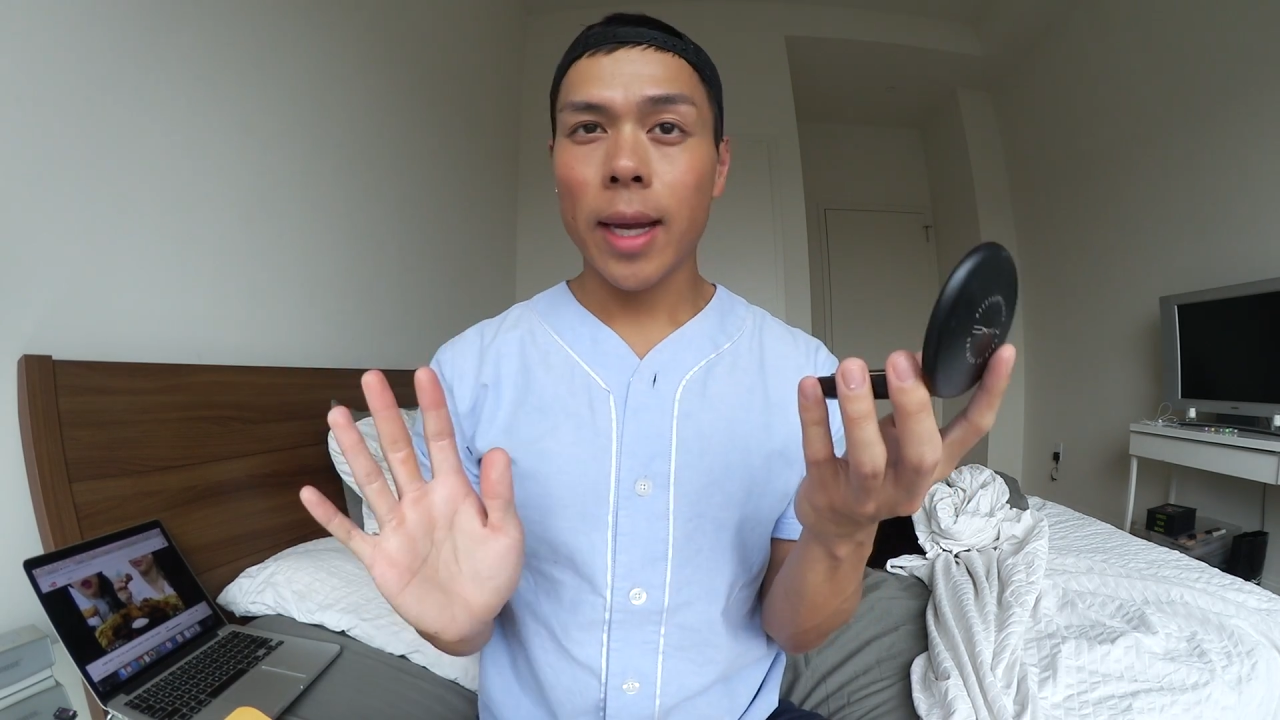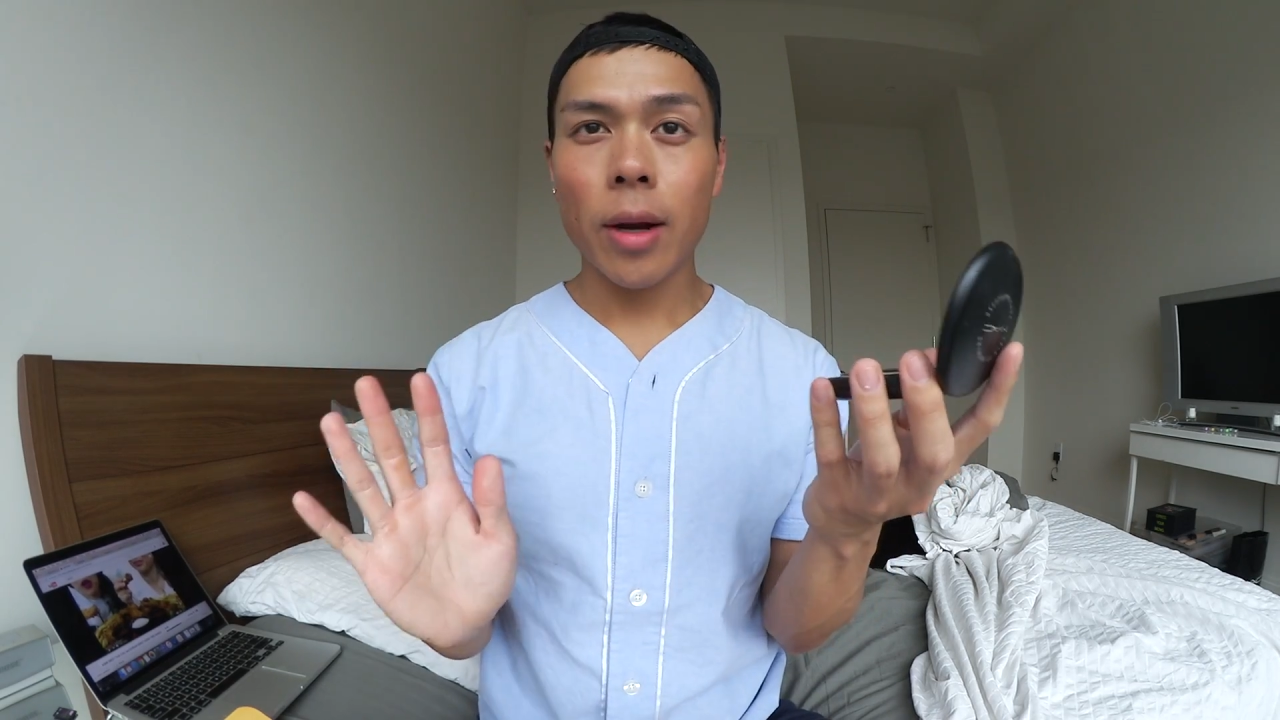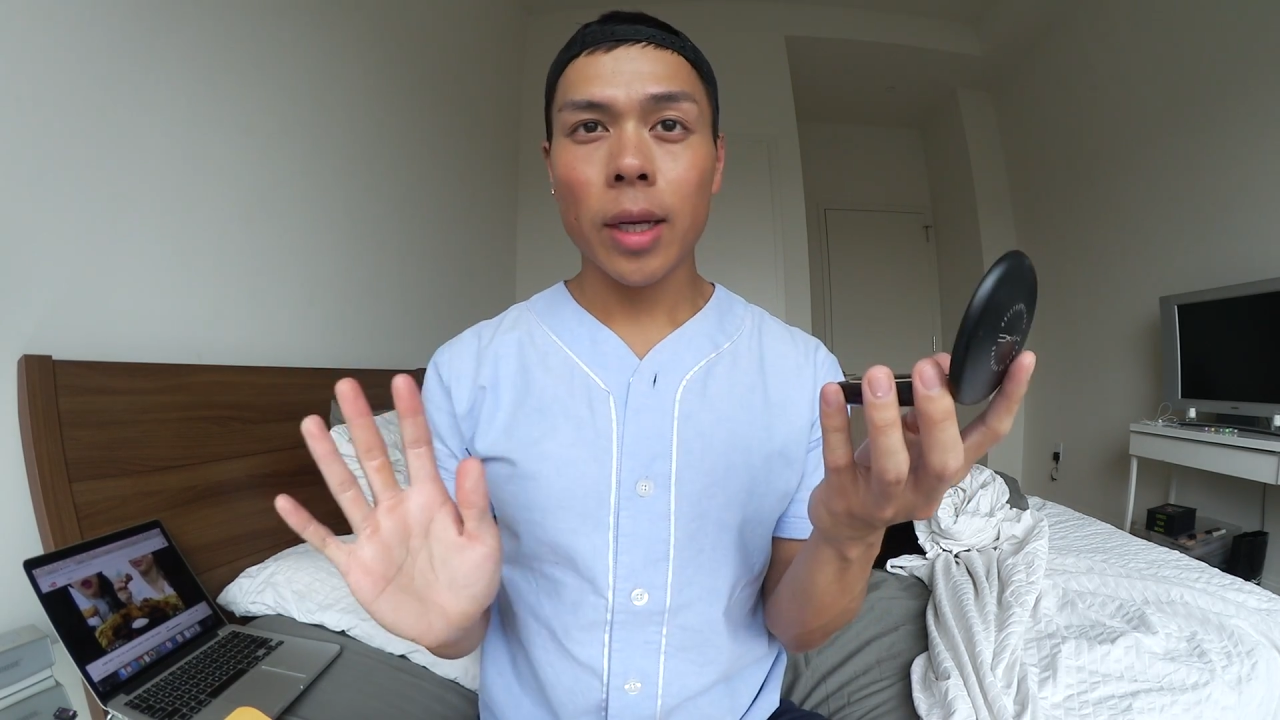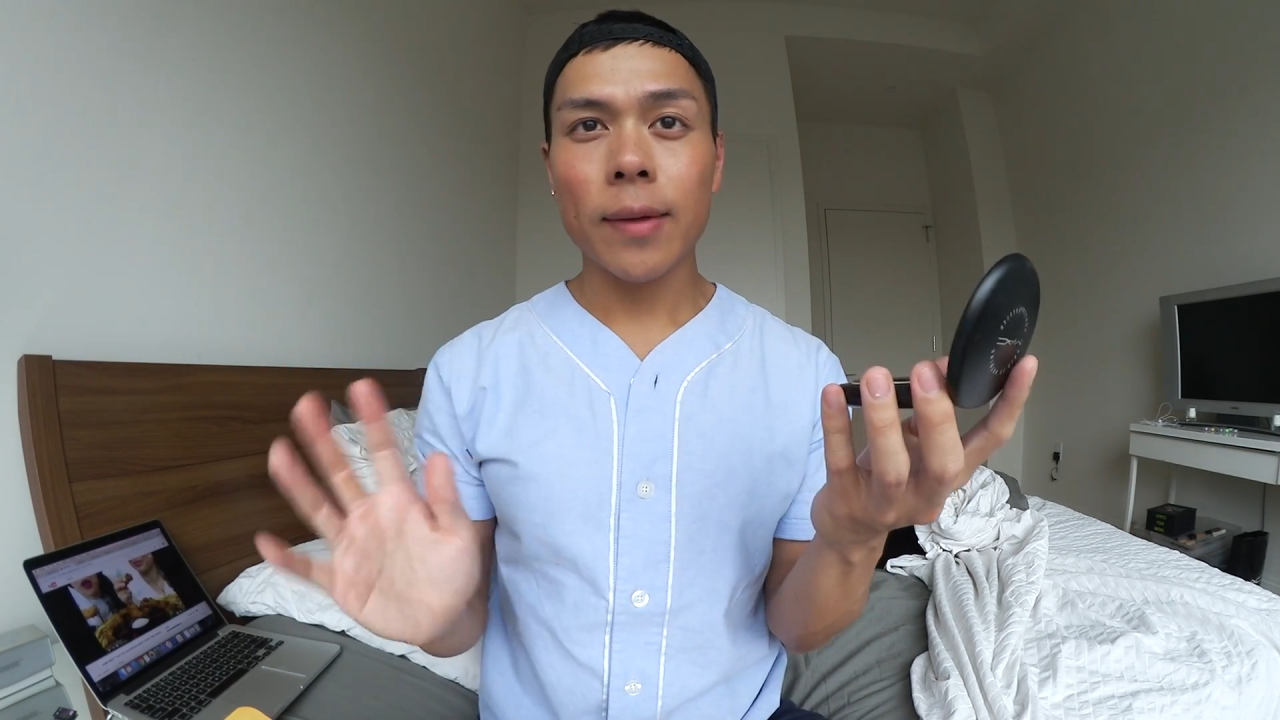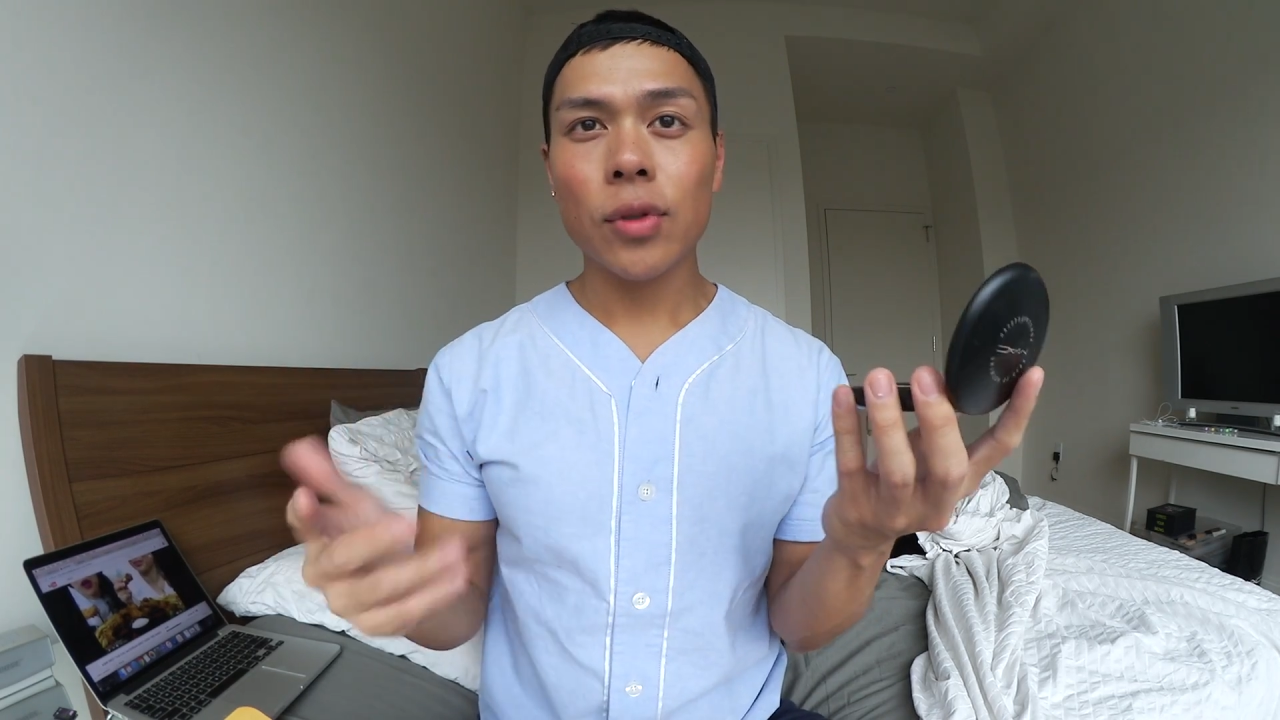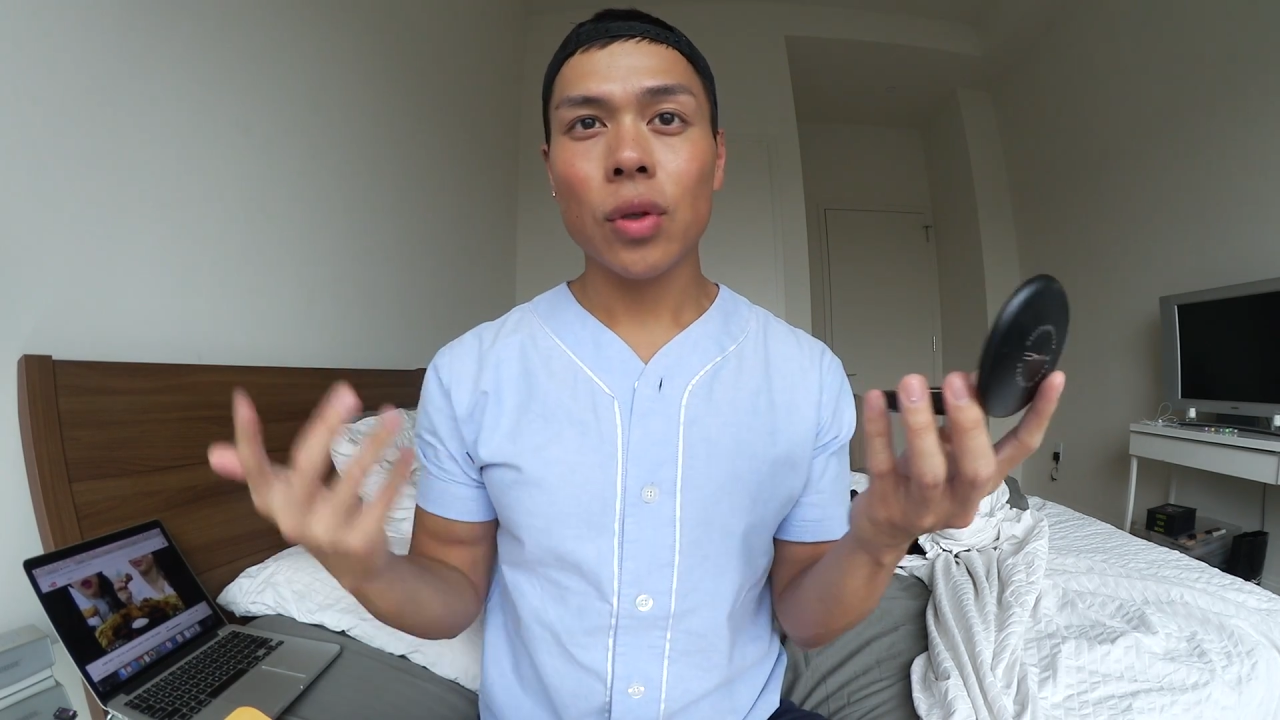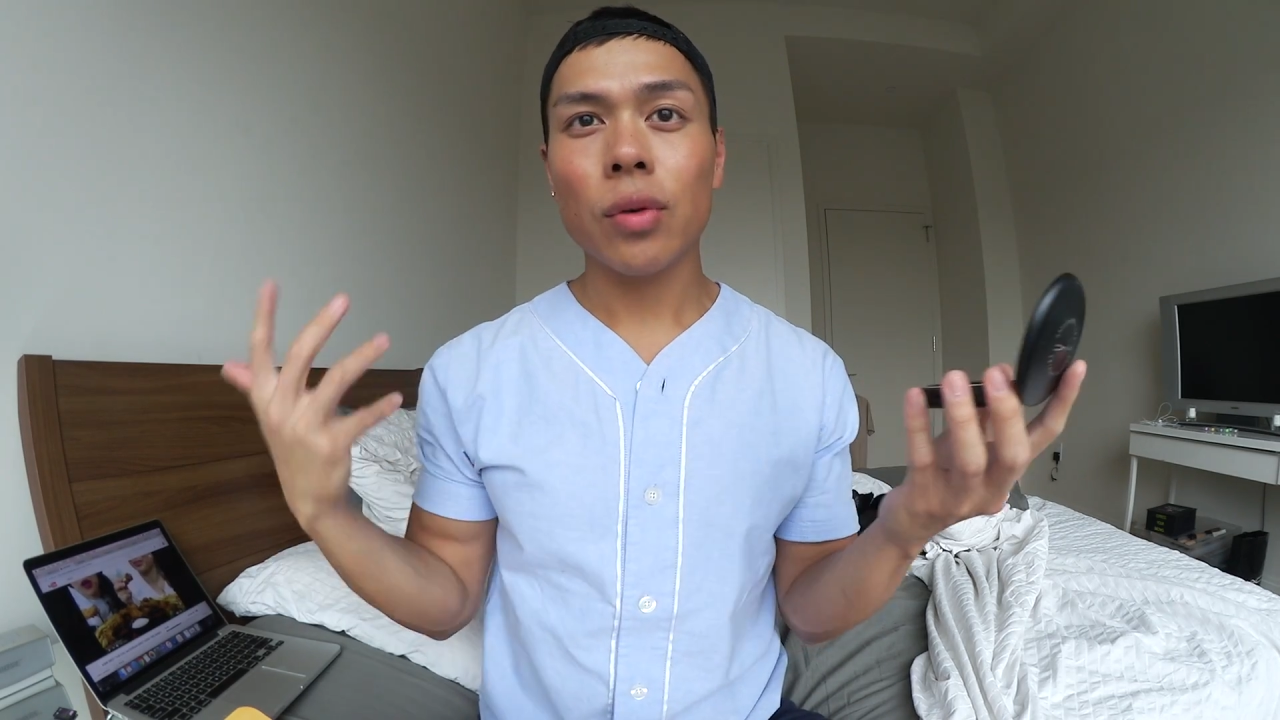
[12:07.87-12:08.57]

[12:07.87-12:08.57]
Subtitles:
layer gives